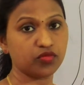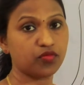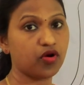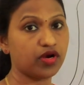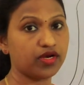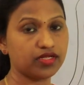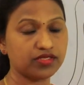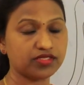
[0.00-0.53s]

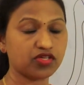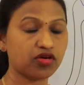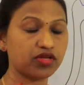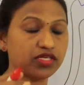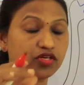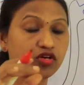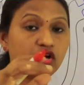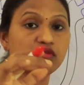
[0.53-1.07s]
cuboidal,
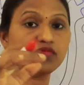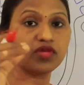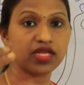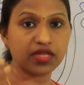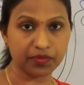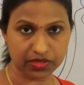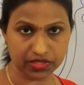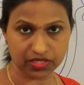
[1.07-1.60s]
sorry, columnar
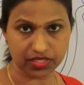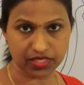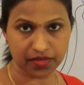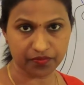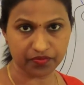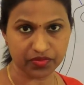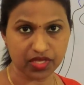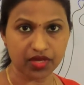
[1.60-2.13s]

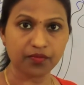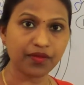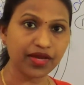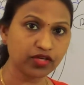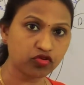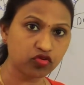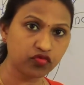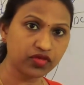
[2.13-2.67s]
epithelium.
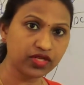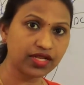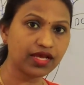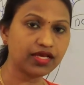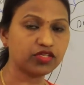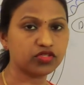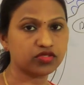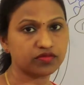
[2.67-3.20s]
Microvilli,
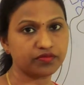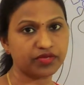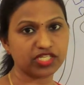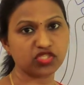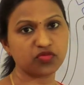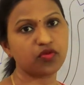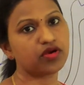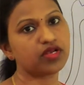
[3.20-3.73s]

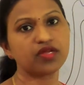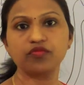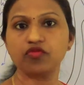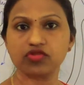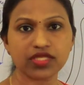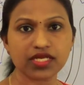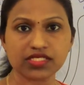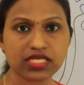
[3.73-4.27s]
brush border,
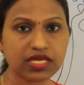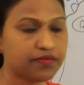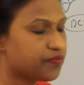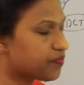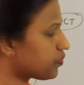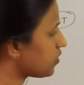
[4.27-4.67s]
both are same.